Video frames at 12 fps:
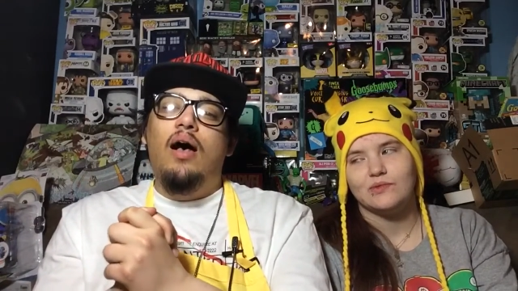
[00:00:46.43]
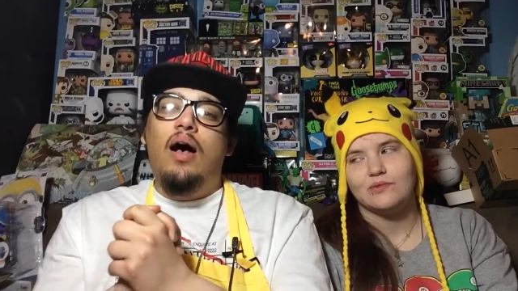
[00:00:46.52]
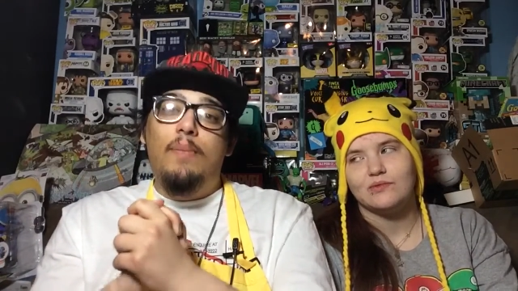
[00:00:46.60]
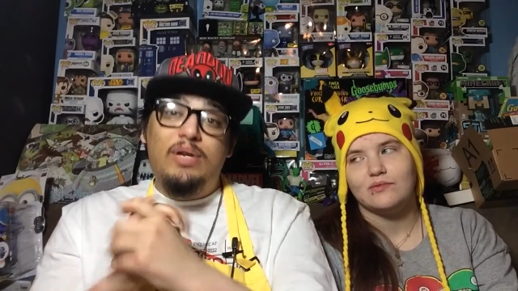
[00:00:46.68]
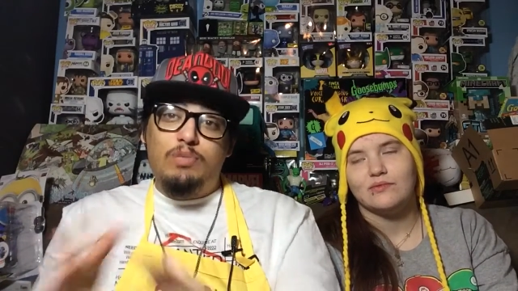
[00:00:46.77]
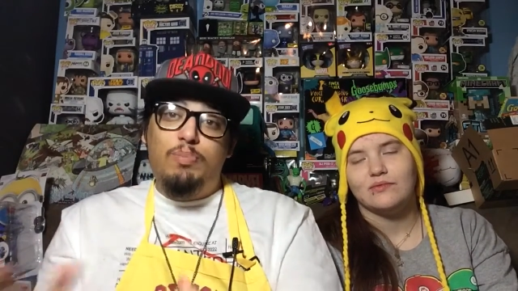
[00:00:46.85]

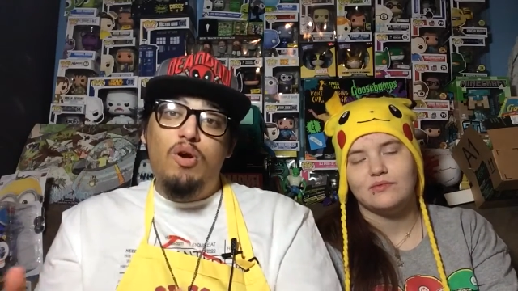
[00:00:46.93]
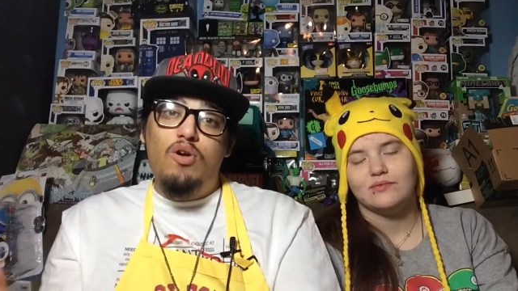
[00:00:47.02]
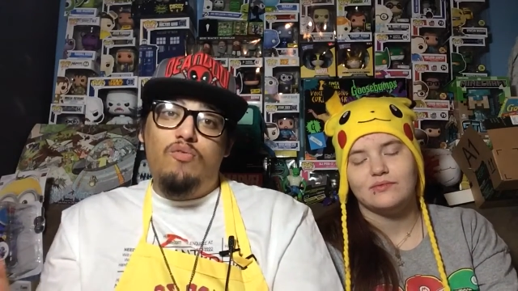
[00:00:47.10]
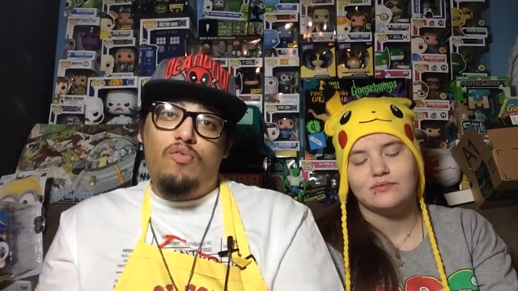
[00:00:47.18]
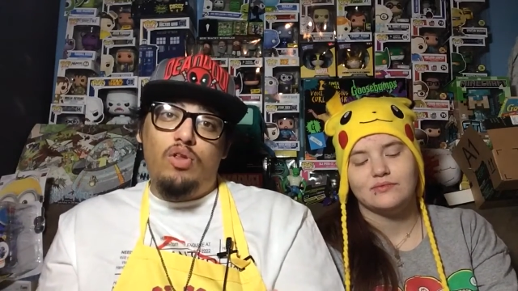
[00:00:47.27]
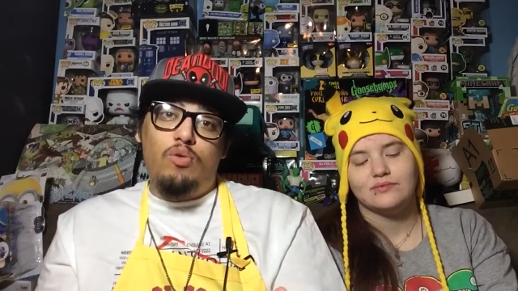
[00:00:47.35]
Speaker 1: um, a
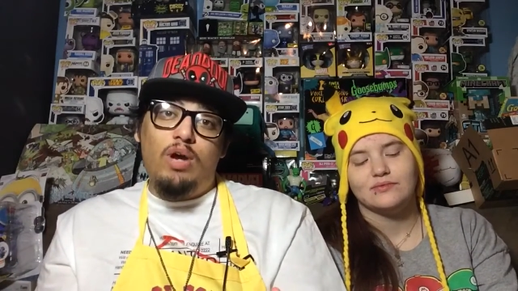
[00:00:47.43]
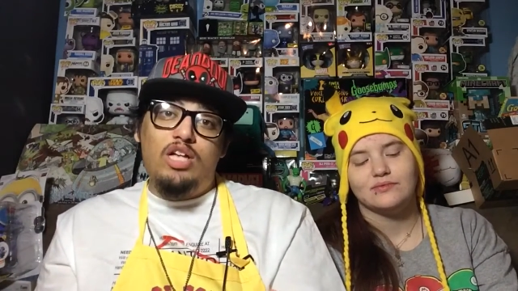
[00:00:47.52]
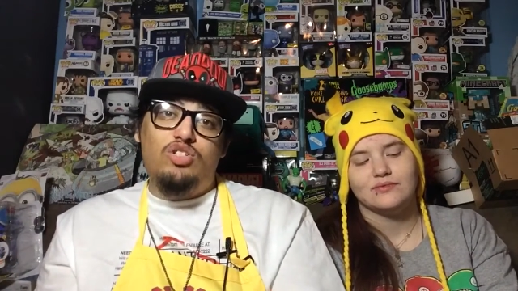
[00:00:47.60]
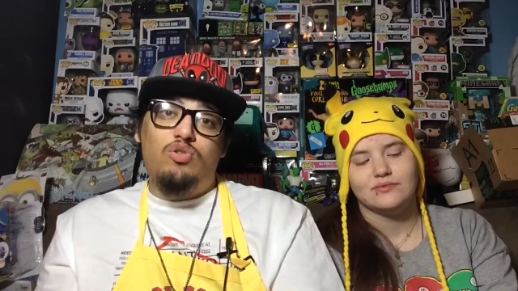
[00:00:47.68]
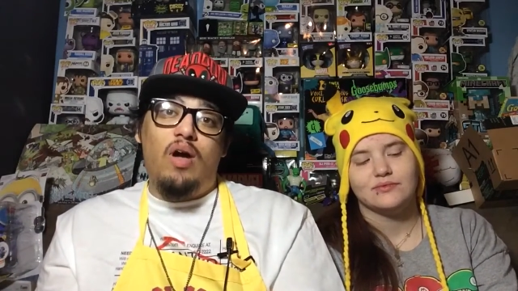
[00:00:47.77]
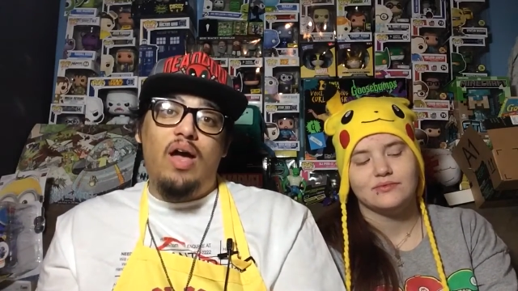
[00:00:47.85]
spoon for the
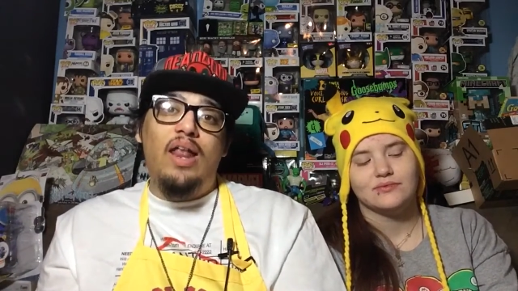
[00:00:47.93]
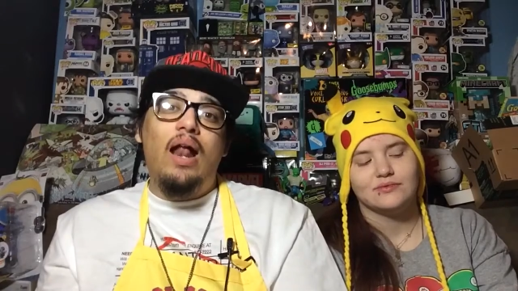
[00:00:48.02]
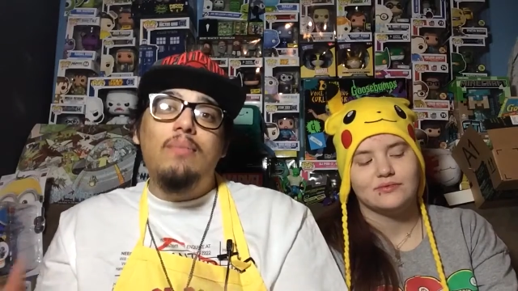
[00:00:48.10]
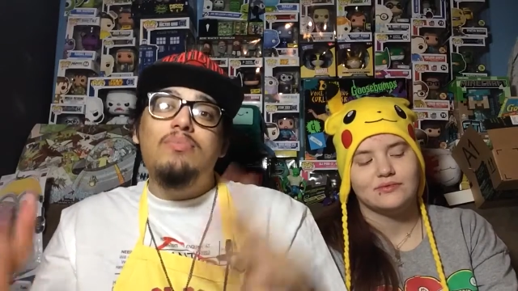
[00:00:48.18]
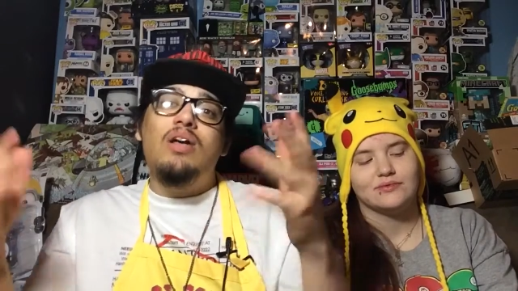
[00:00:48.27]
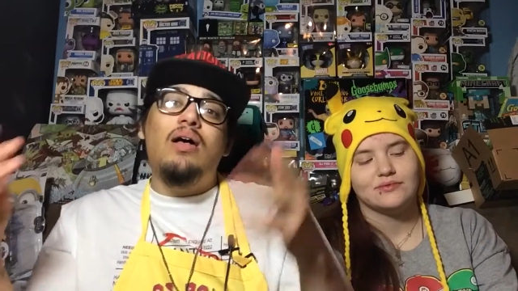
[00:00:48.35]
restaurant, and
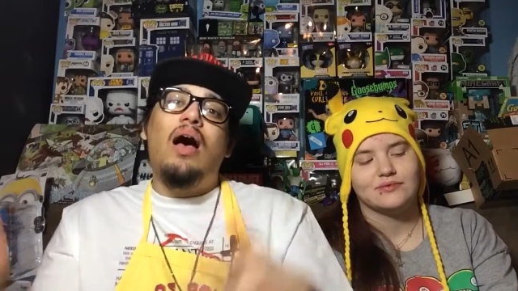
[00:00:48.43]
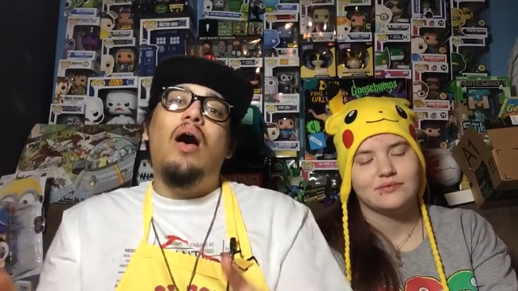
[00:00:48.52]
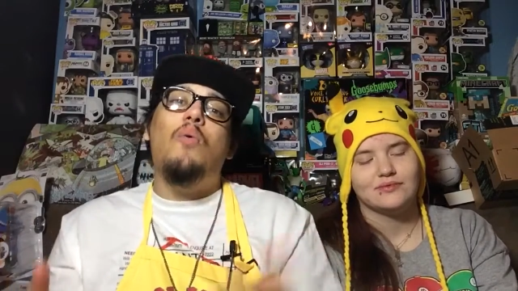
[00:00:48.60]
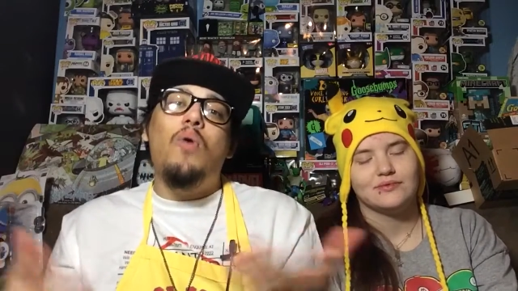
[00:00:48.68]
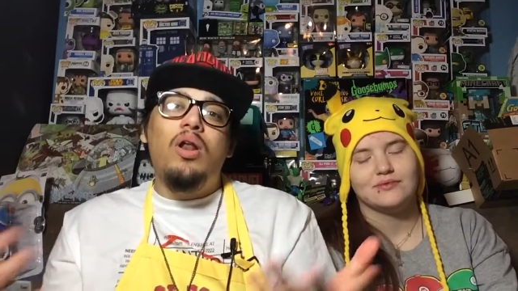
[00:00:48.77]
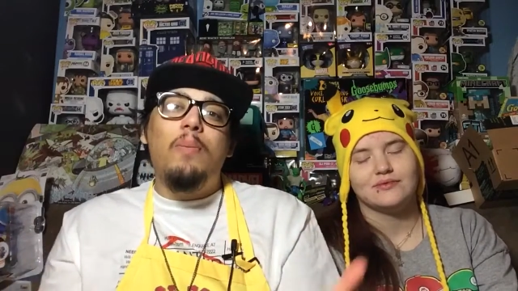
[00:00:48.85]
I'm, I,
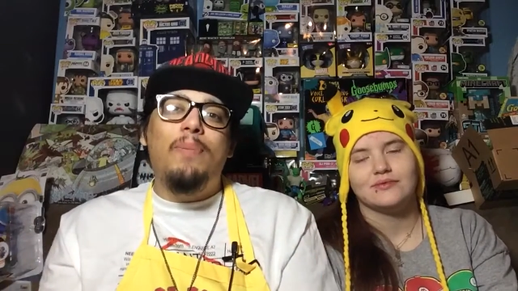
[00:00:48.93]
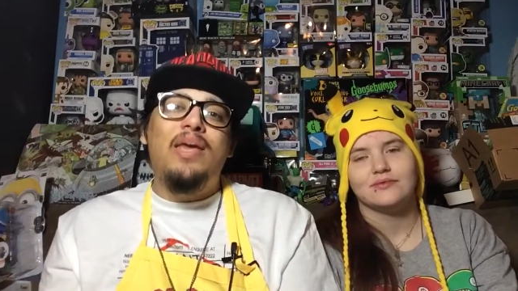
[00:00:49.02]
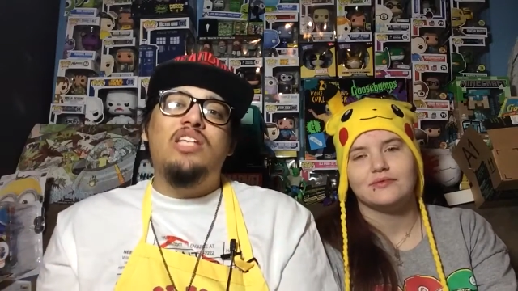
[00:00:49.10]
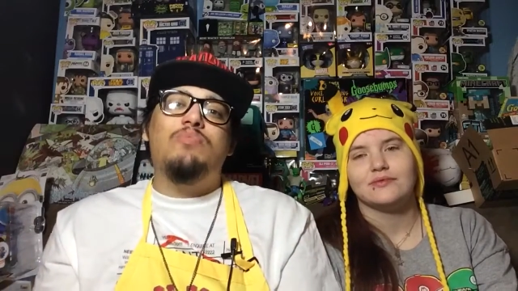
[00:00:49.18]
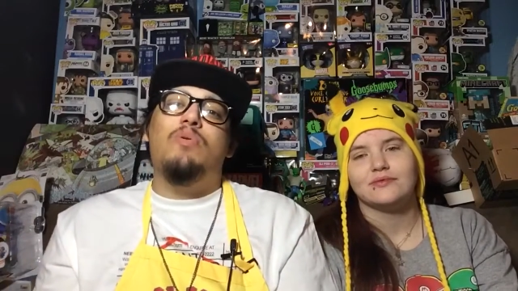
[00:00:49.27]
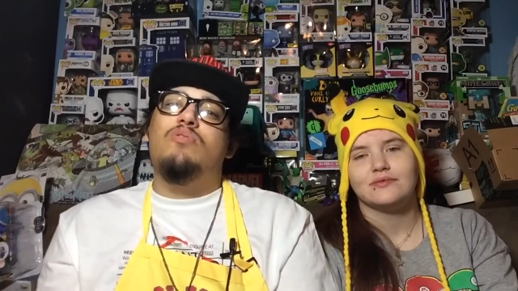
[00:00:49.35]
I want a
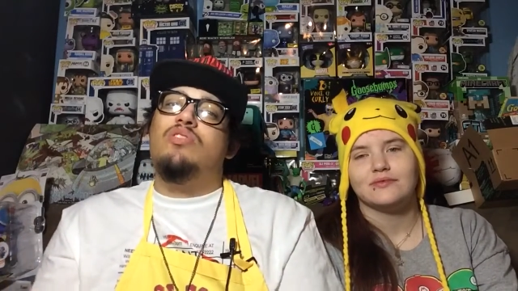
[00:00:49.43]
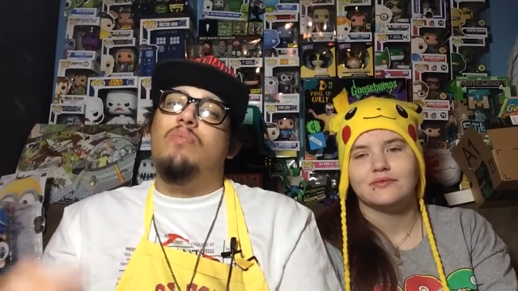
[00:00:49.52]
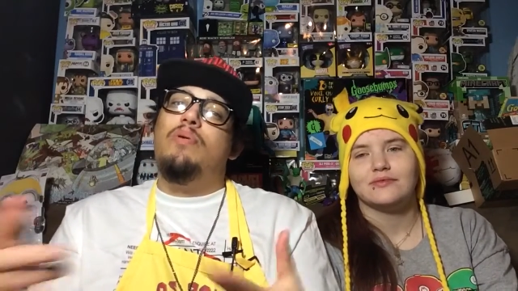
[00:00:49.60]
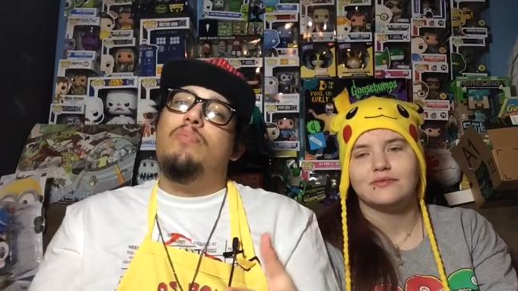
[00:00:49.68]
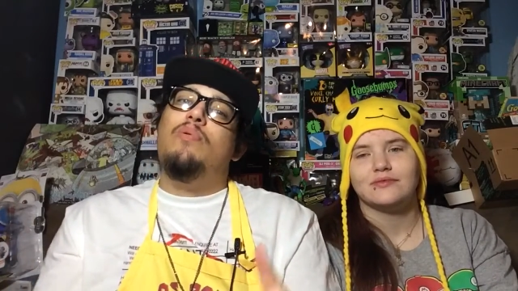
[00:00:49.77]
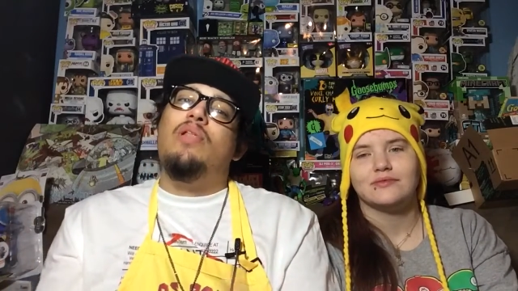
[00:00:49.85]
big spoon. Some
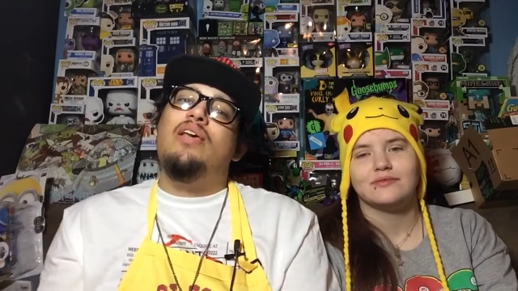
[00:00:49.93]
people